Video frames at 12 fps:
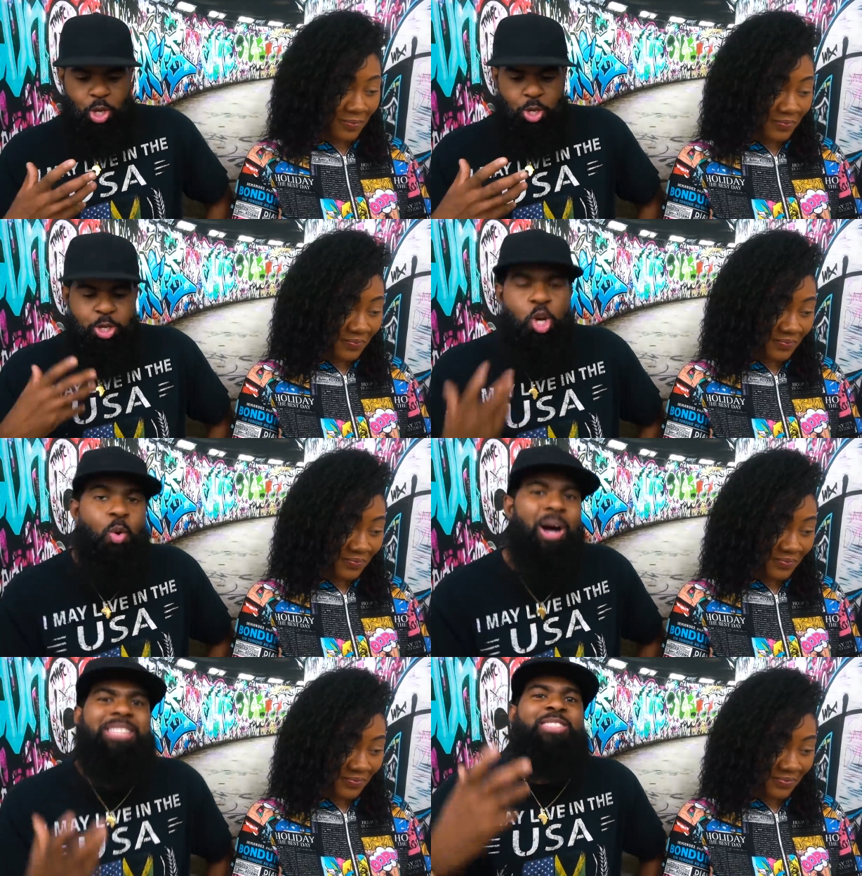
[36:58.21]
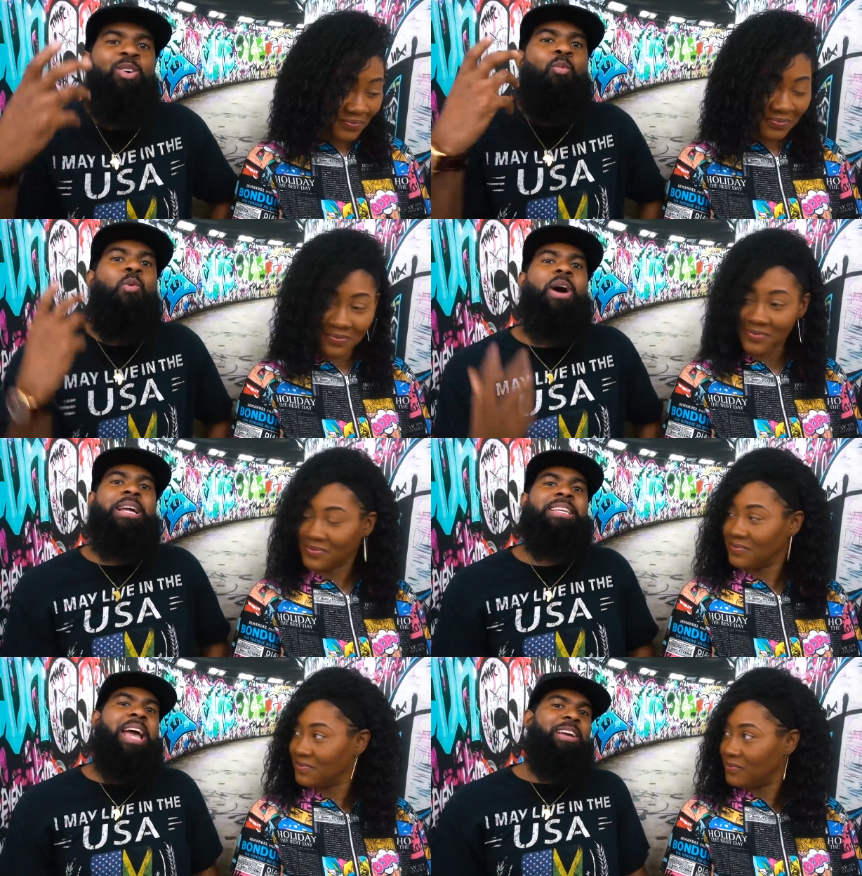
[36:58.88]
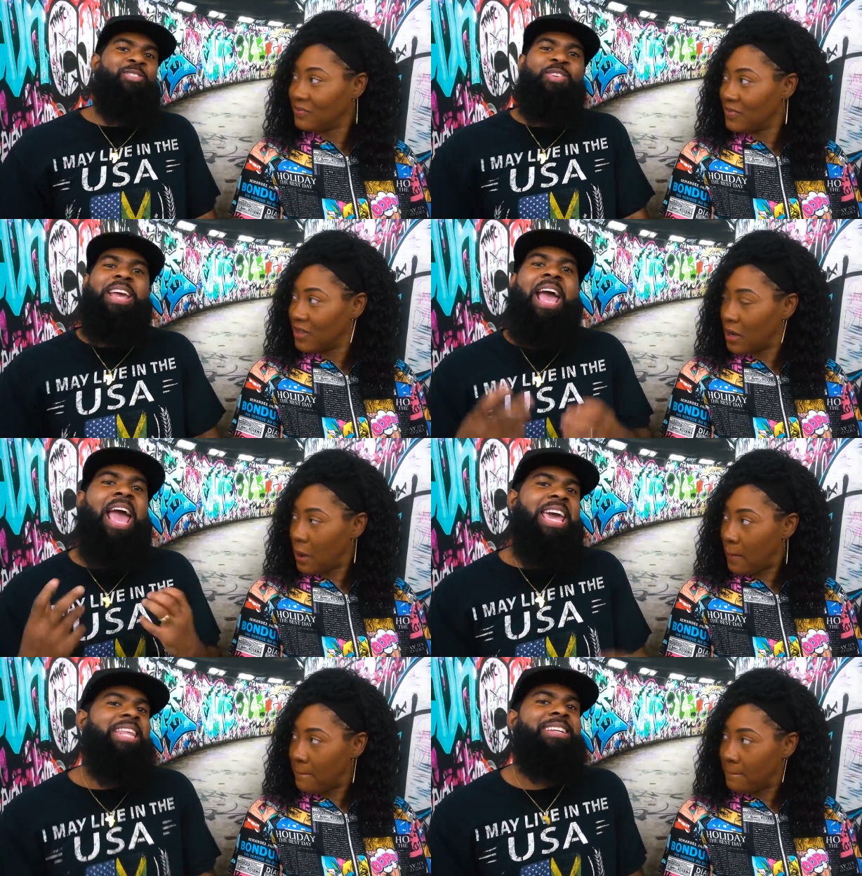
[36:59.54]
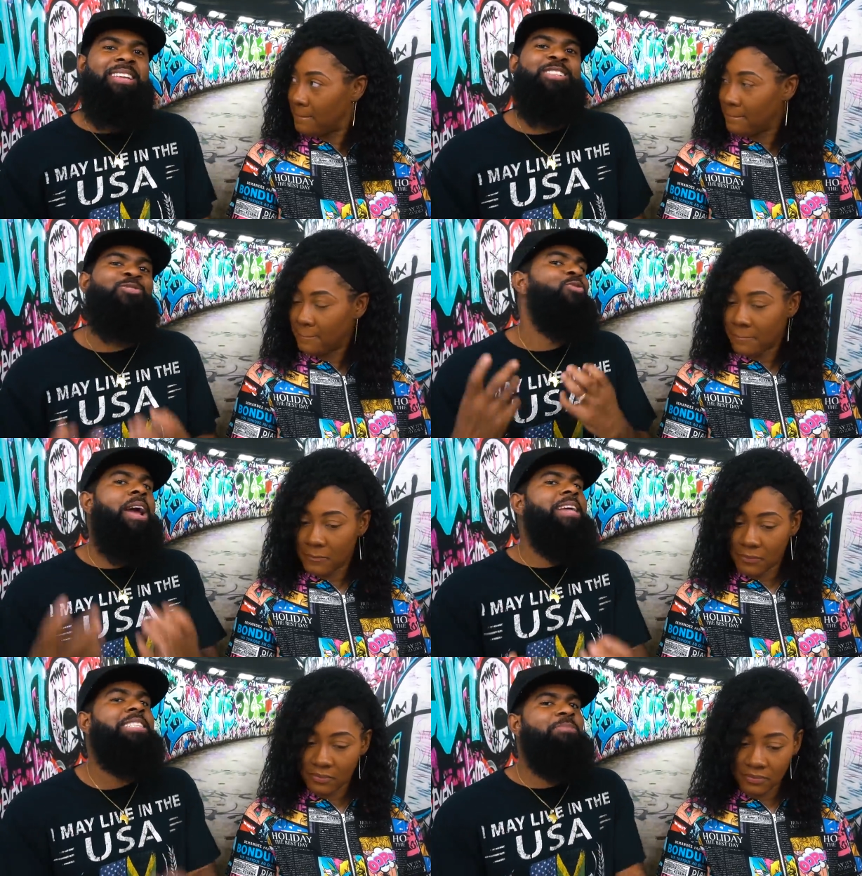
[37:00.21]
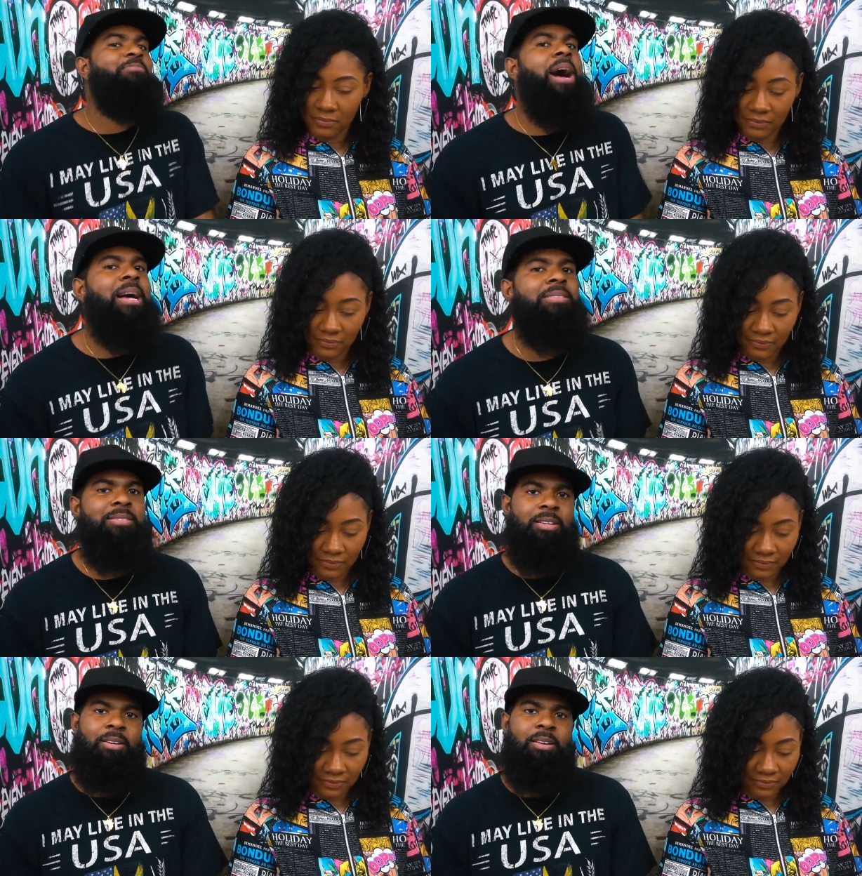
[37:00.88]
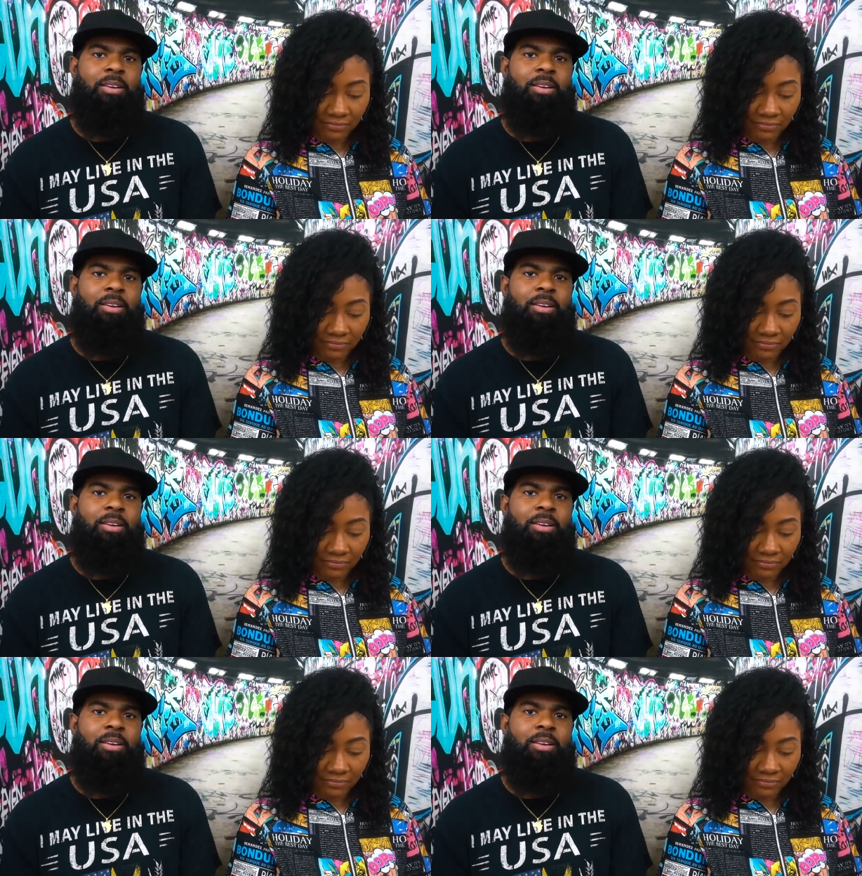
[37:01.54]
Speaker 1: You was the one that created this raging monster.